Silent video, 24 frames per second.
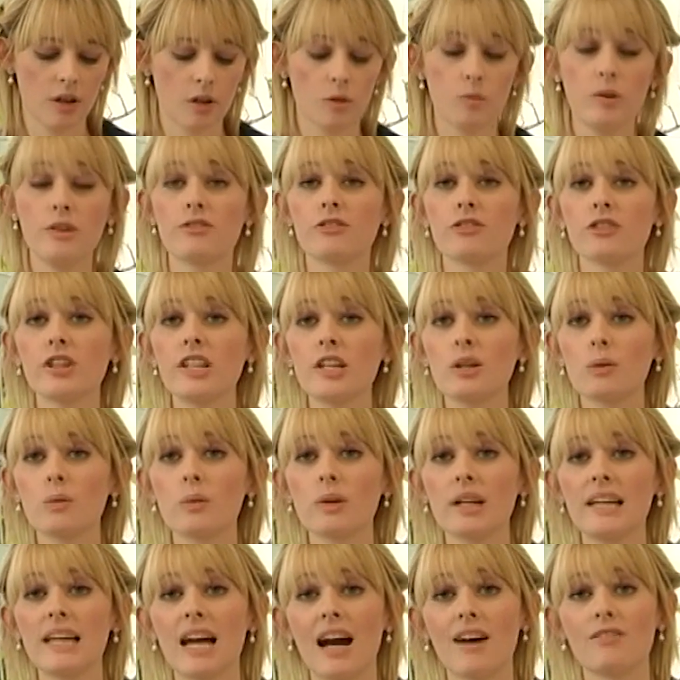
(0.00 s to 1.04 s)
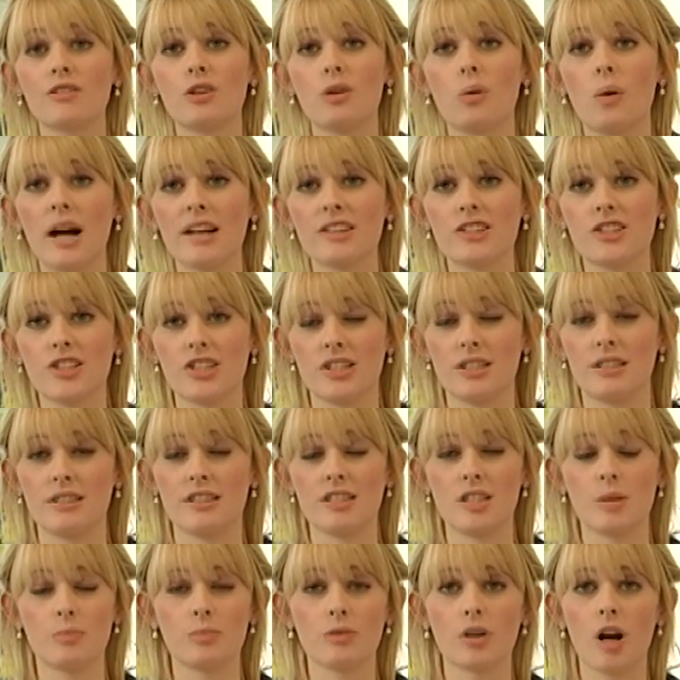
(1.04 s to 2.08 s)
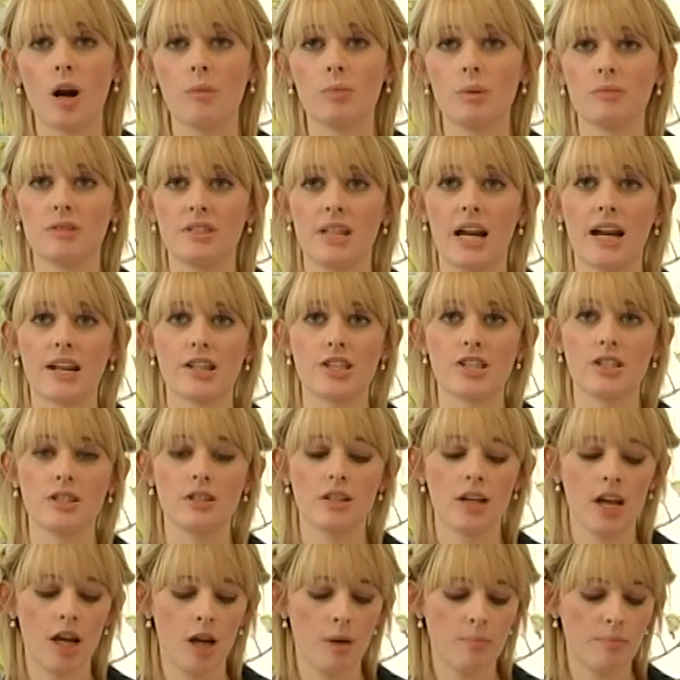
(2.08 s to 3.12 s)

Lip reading: We frequently have questions in the problem section